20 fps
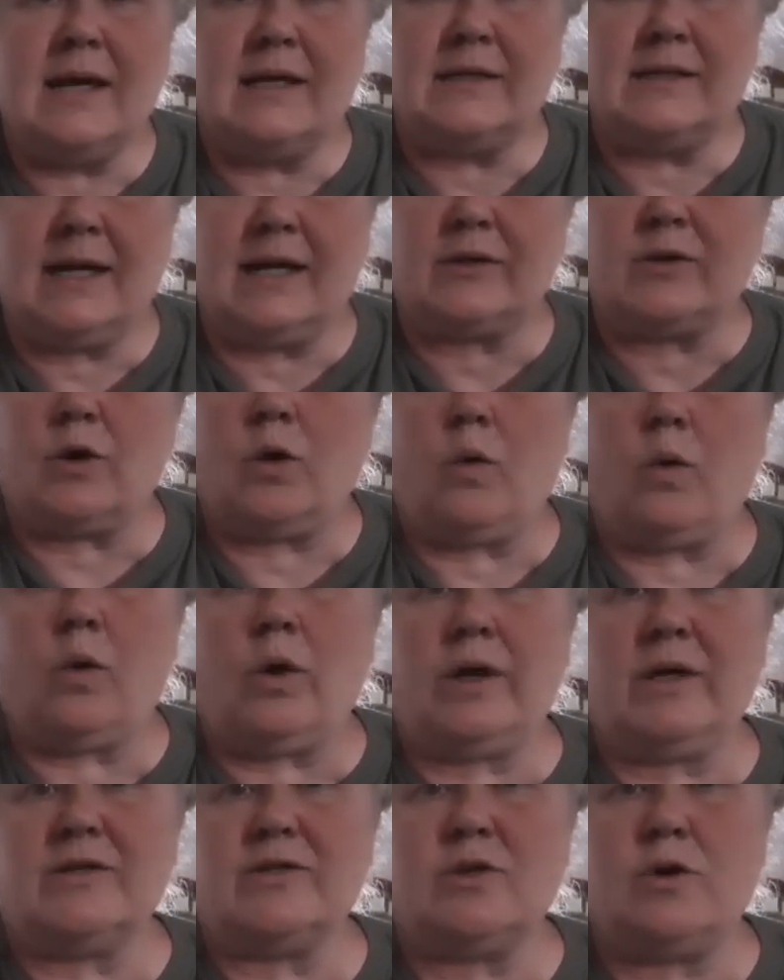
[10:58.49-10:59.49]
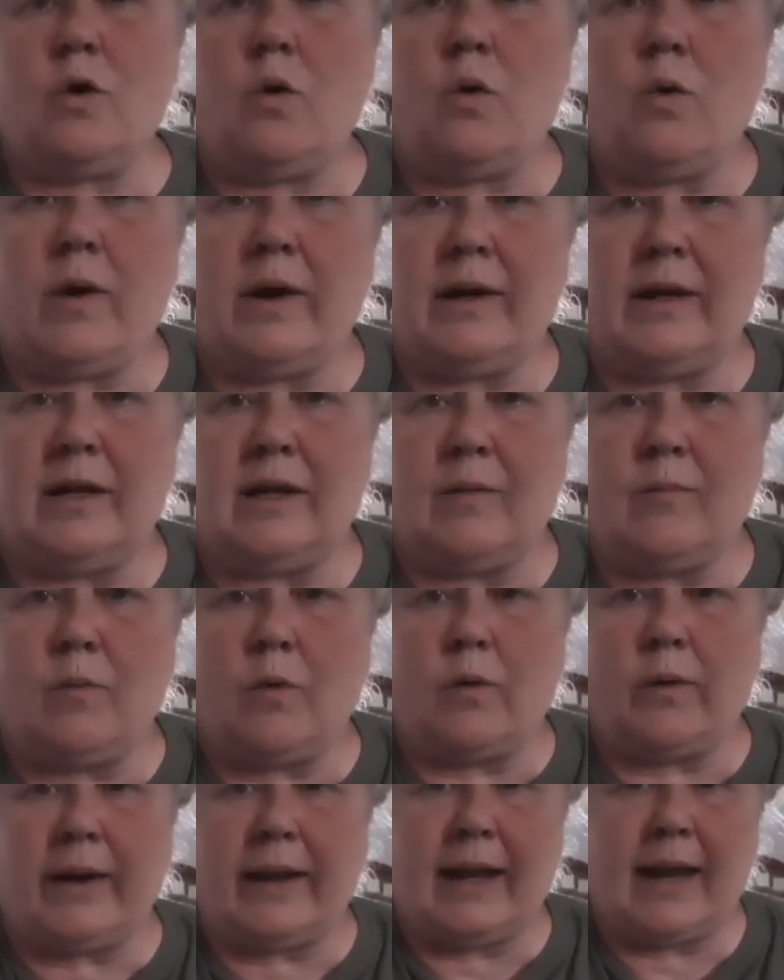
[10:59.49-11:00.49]
to get their organs going in the
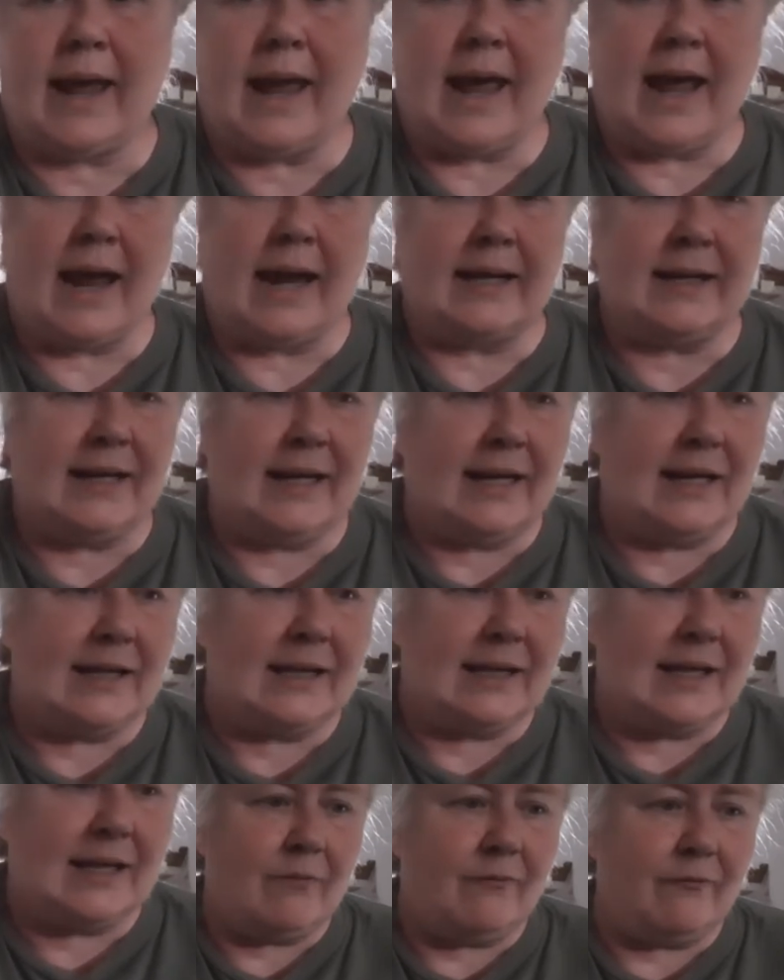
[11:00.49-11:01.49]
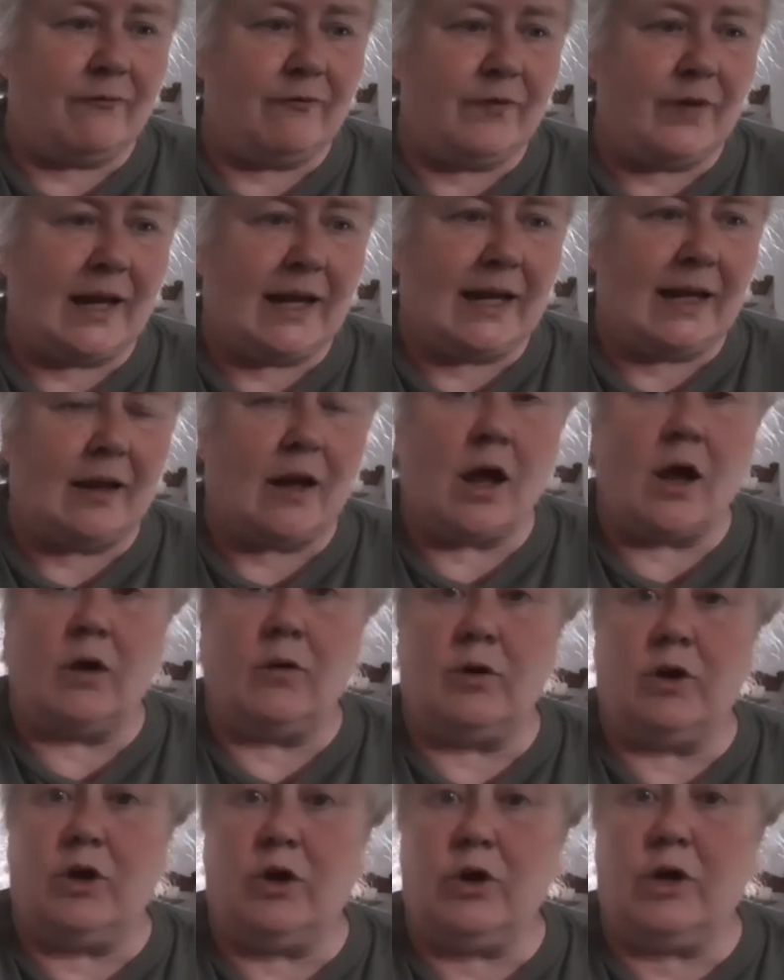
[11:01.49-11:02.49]
morning and to get feeling
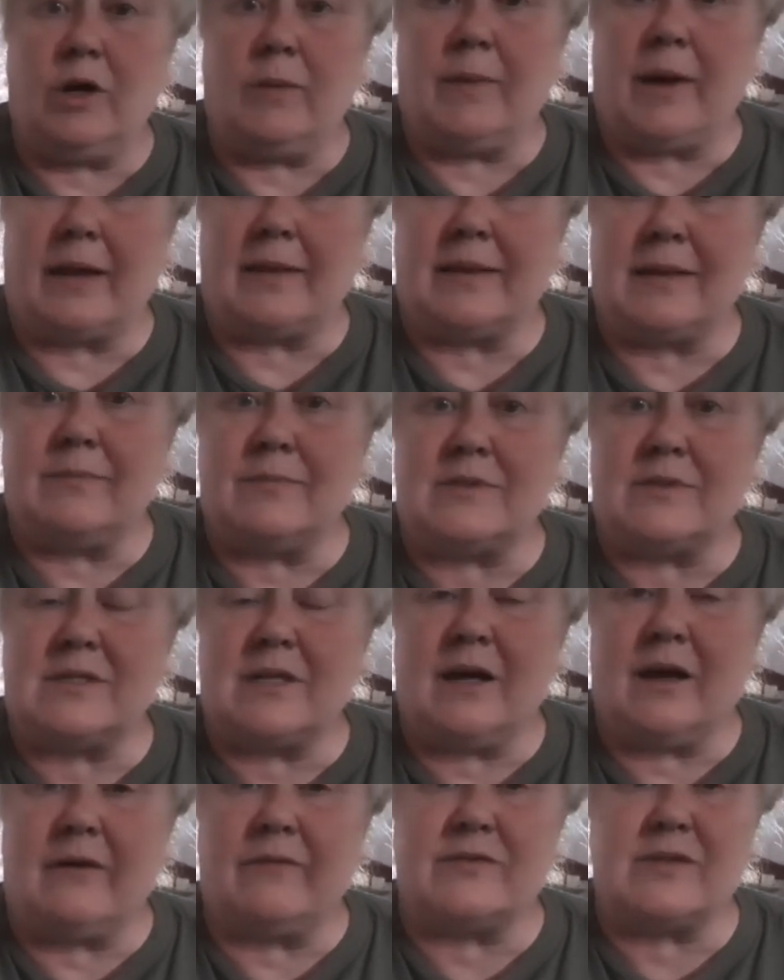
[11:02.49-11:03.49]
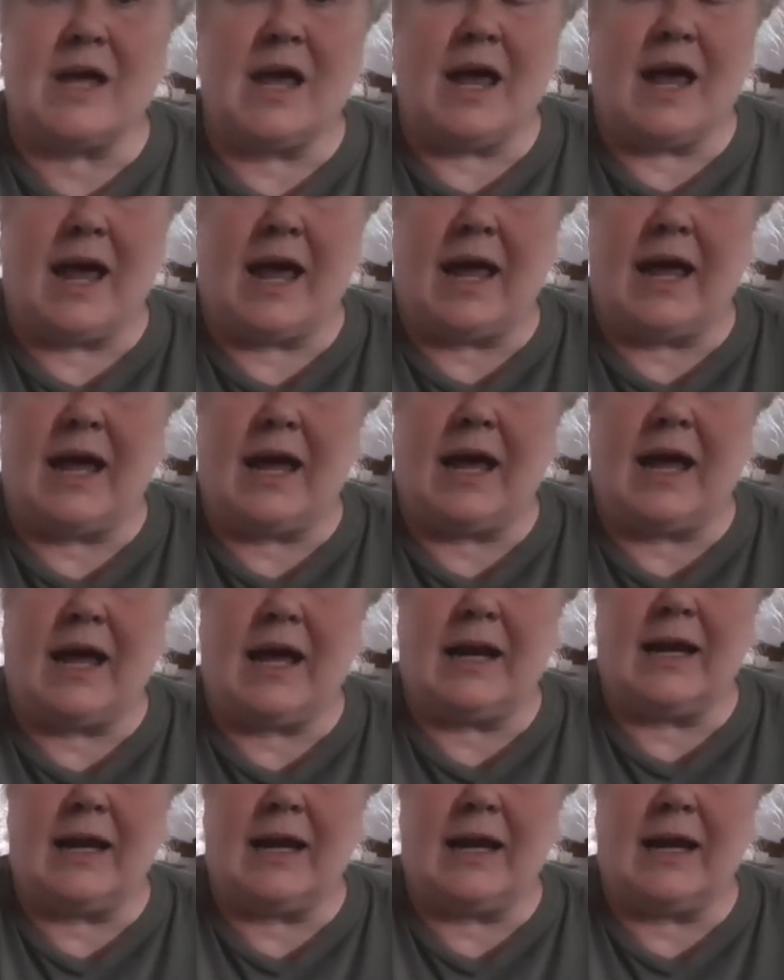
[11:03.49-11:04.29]
good about themselves and